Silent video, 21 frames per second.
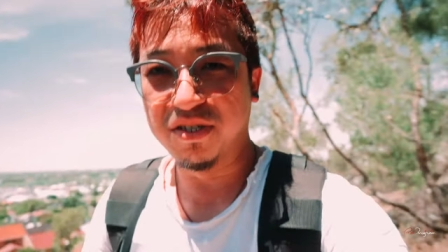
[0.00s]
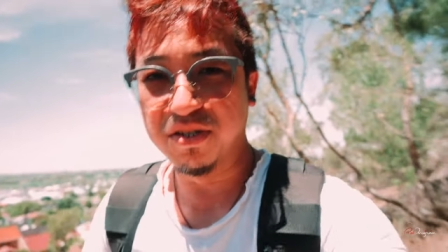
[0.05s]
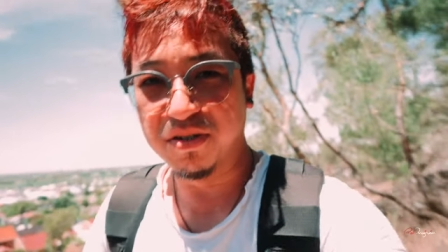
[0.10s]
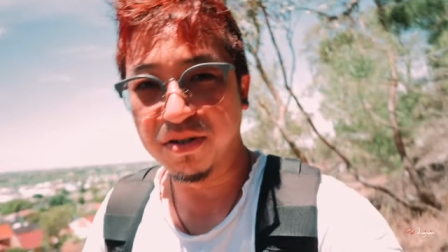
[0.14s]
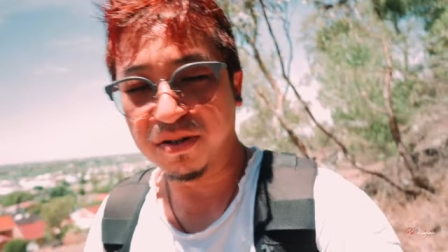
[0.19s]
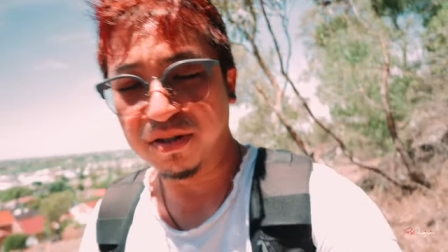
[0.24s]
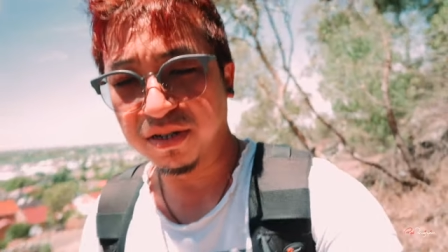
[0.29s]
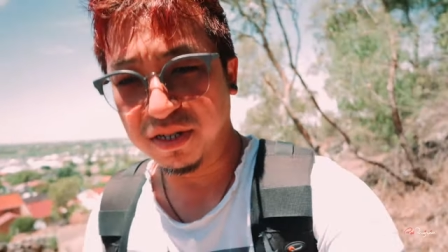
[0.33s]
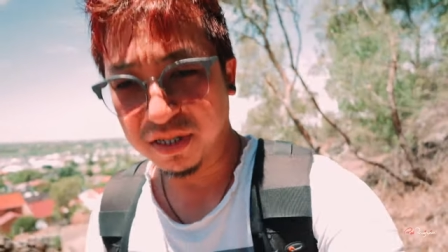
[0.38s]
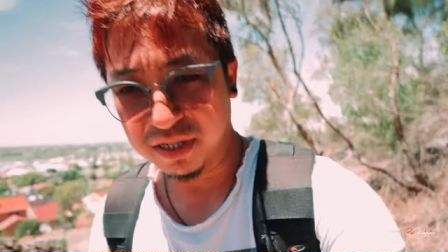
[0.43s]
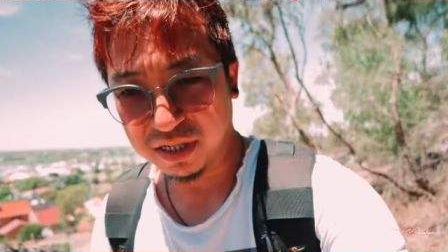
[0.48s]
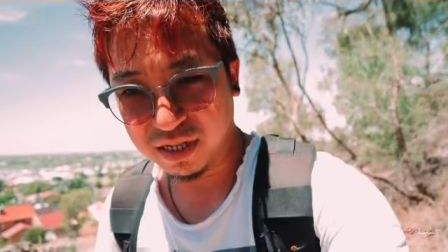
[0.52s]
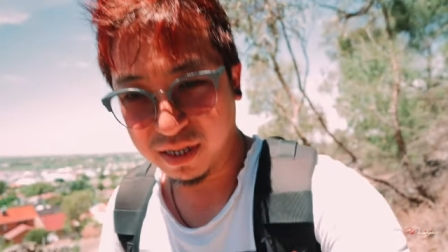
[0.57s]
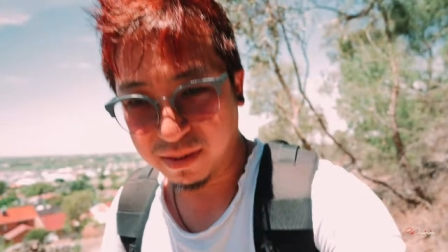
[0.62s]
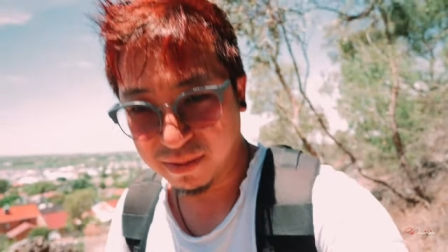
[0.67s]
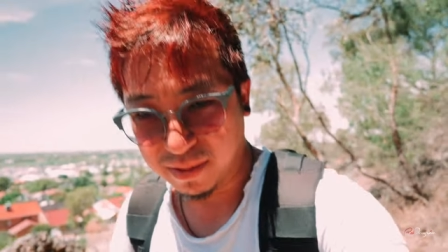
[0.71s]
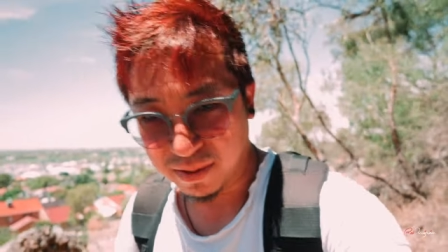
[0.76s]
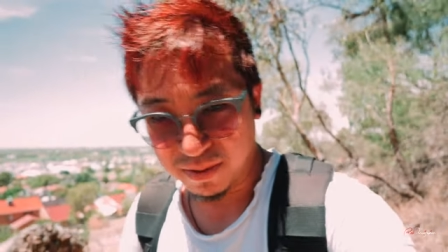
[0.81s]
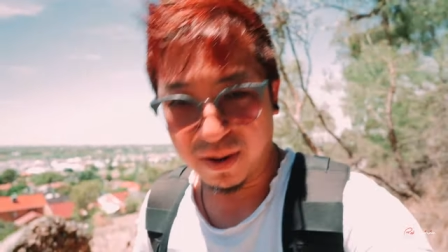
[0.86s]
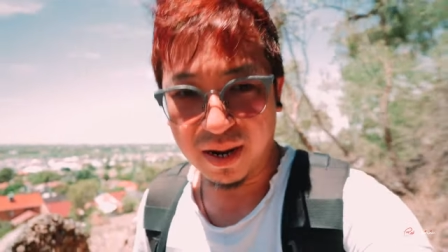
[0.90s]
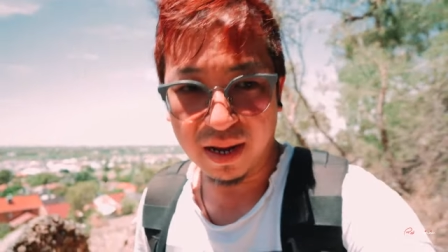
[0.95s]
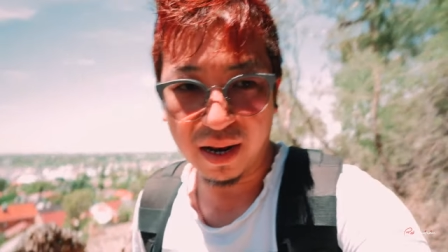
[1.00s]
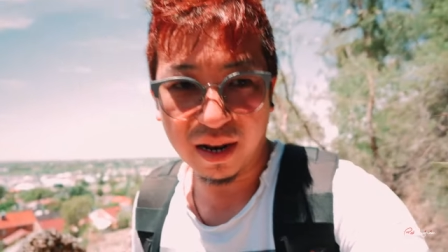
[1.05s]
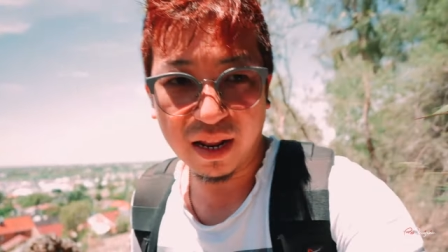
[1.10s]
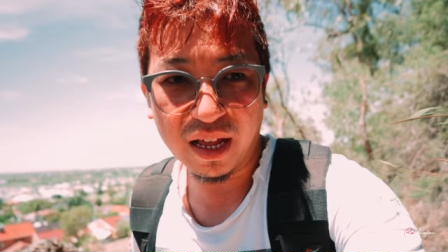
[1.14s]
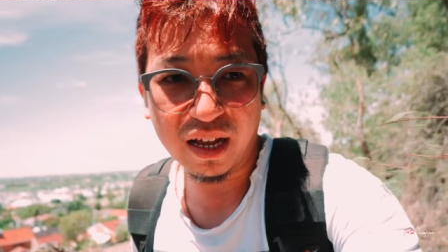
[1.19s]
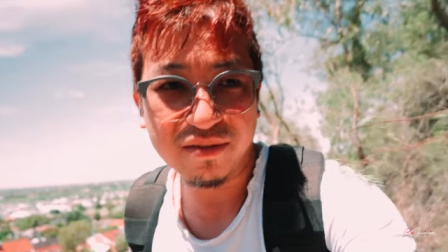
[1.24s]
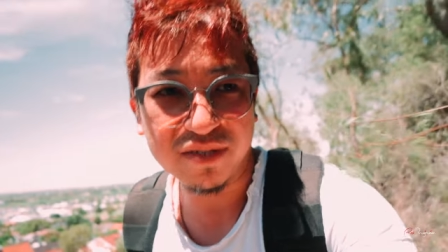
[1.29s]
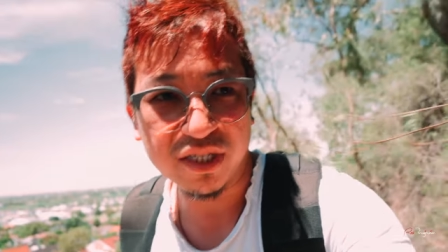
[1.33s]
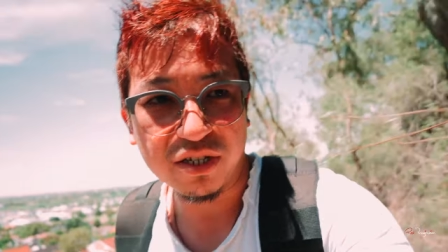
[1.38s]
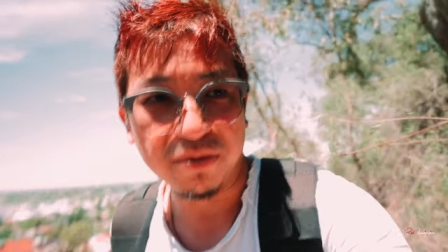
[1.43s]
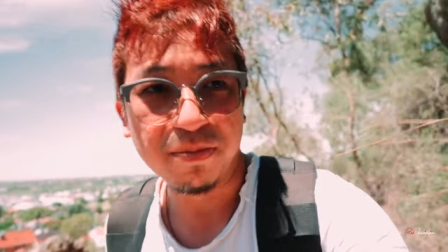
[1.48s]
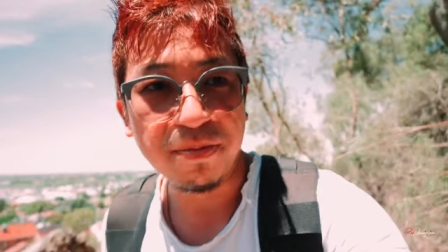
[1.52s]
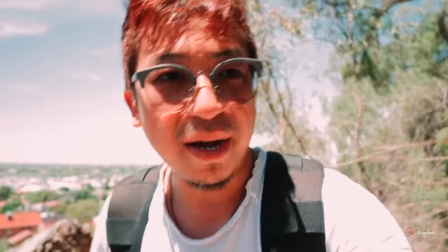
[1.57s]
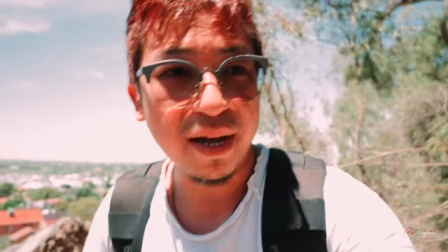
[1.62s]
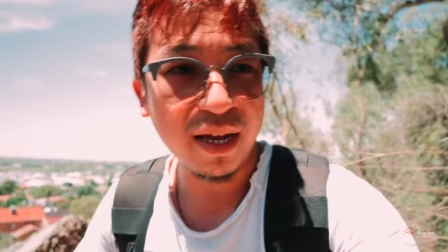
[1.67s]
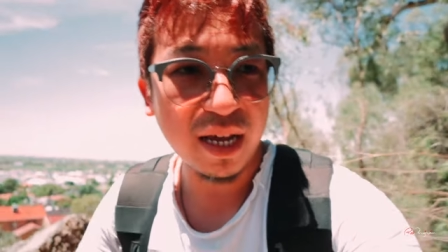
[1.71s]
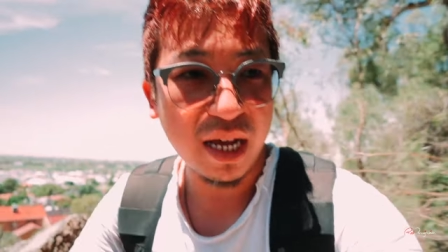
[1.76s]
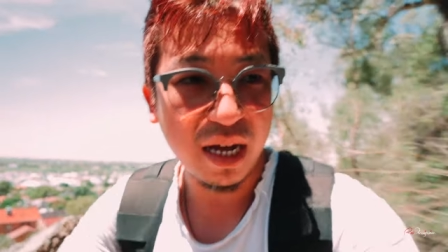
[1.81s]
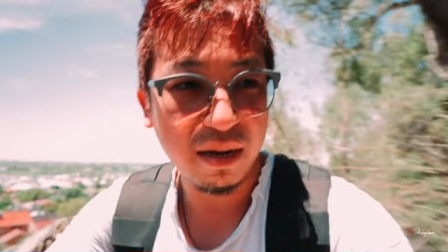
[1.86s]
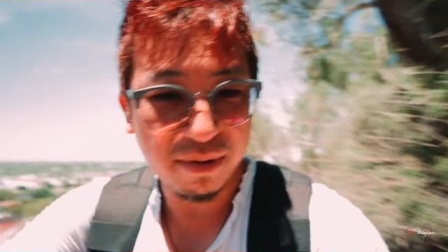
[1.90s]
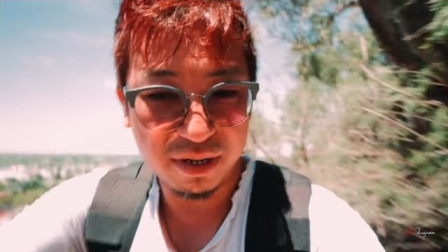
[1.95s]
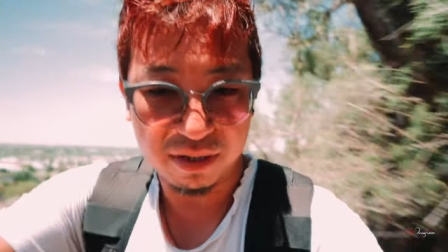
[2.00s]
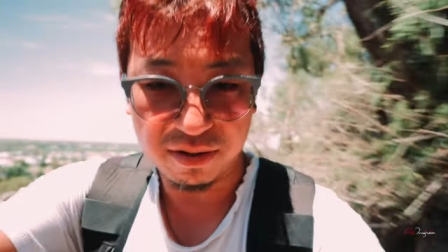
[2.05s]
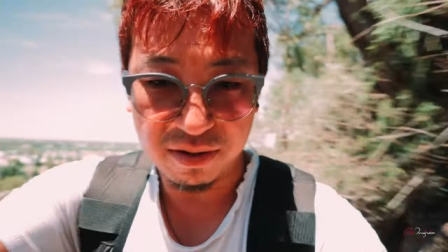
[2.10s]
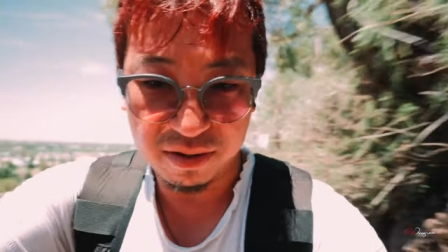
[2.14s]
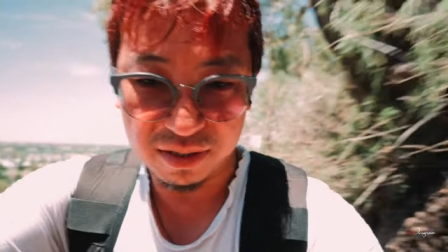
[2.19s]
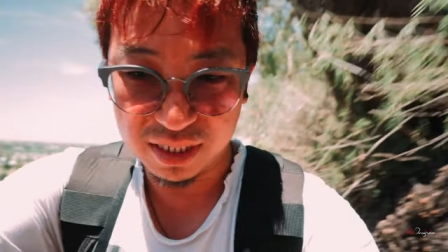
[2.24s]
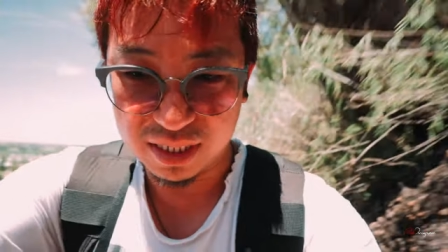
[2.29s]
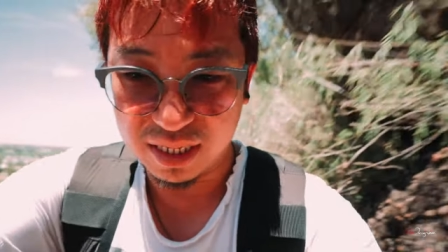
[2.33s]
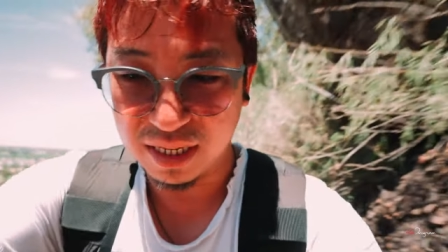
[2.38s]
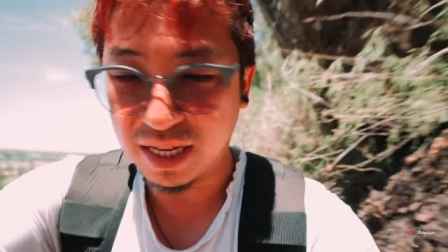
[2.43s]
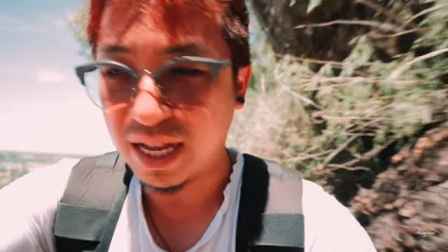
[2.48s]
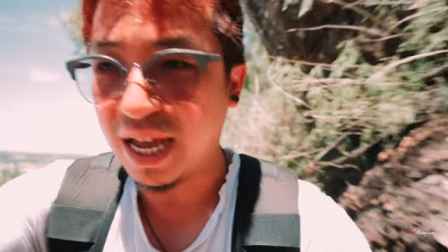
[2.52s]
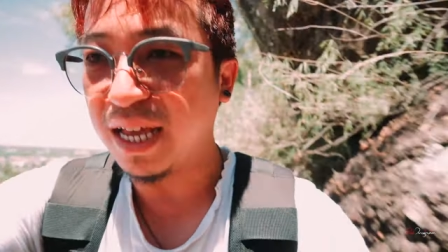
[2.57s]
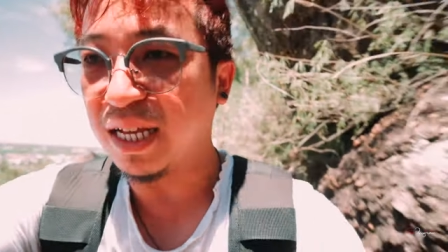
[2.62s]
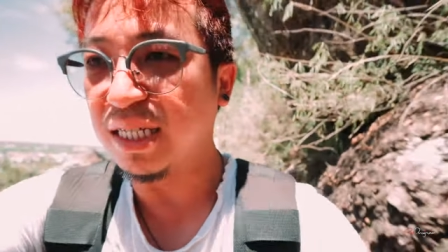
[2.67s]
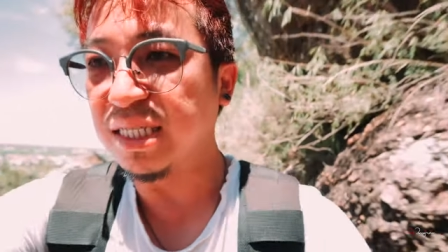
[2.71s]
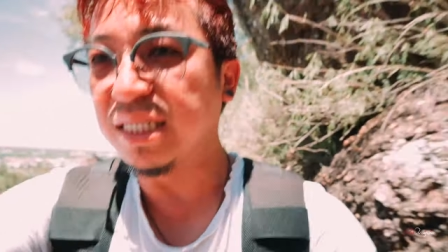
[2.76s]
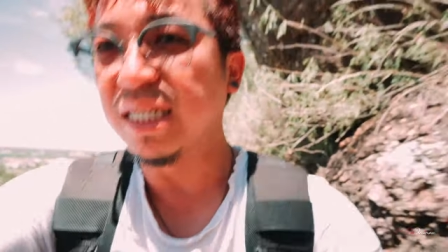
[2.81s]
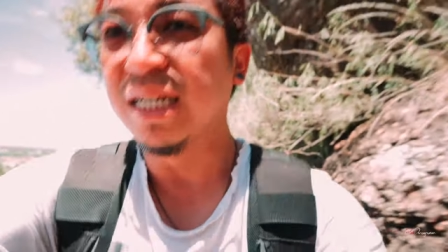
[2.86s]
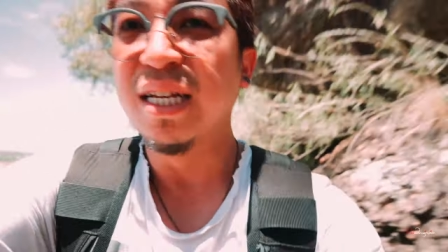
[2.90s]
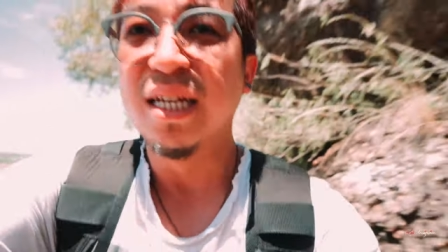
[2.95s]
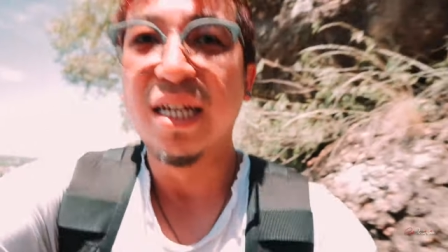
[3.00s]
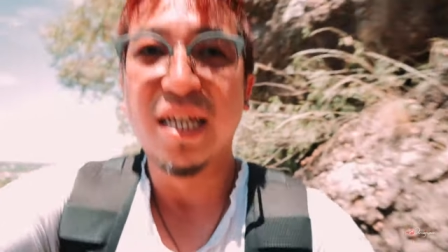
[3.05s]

Do not disturb the wildlife. You might come across snakes.